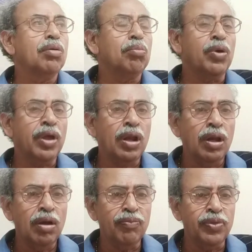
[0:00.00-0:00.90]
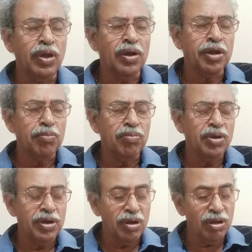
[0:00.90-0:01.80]
model of the atom
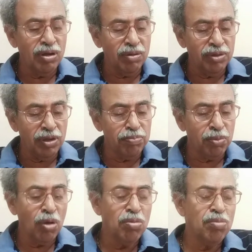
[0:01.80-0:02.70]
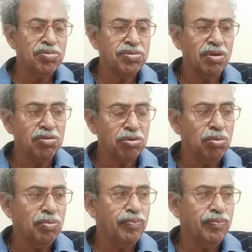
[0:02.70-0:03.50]
and all the problems also.